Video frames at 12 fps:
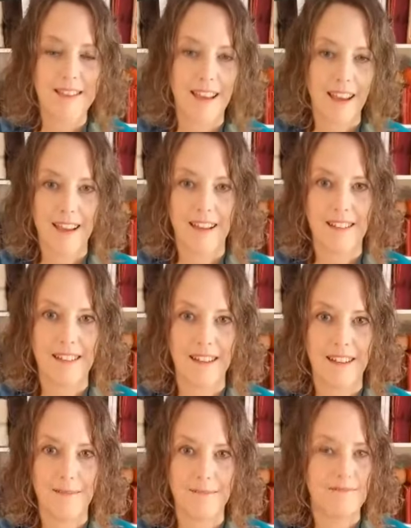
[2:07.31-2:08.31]
and
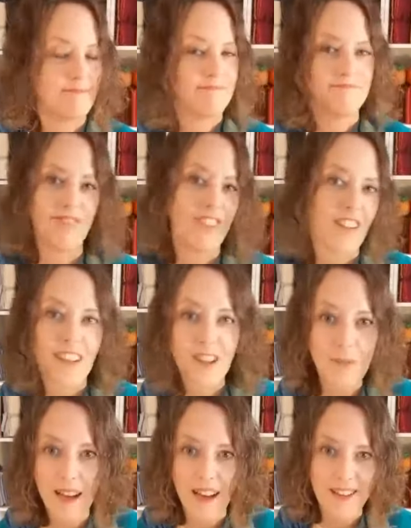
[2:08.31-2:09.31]
if you don't like the
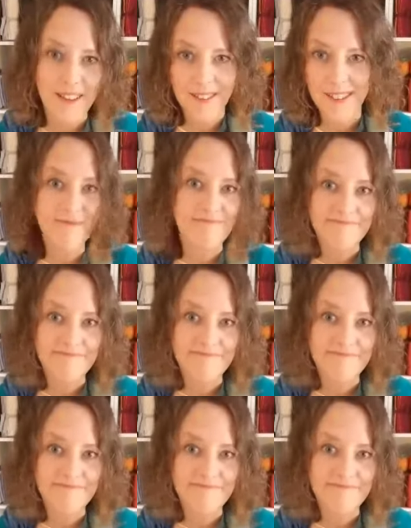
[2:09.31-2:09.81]
way I do it